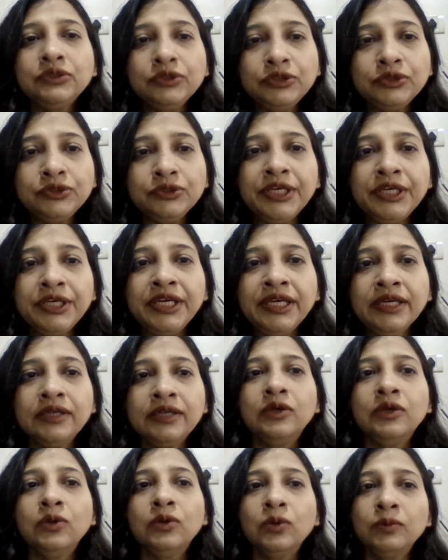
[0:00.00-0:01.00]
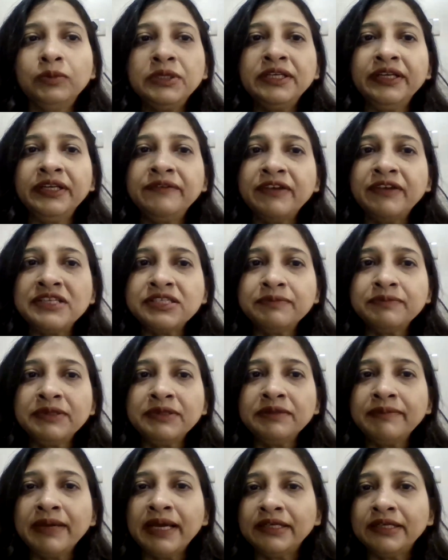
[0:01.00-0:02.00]
So today, global
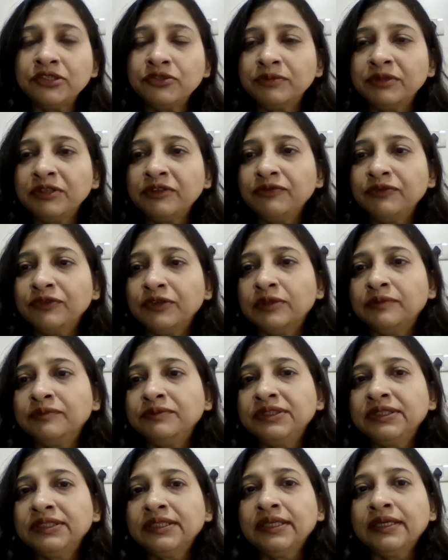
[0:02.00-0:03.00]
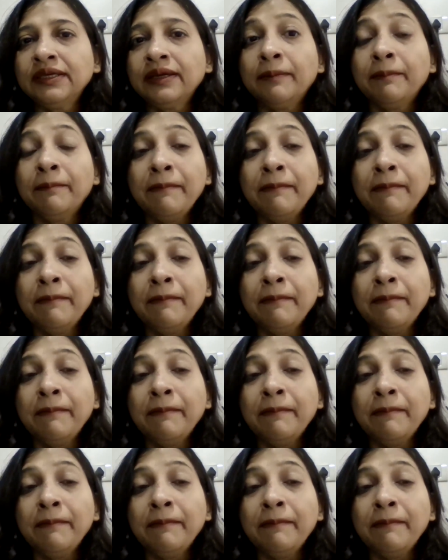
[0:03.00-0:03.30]
investment management firms,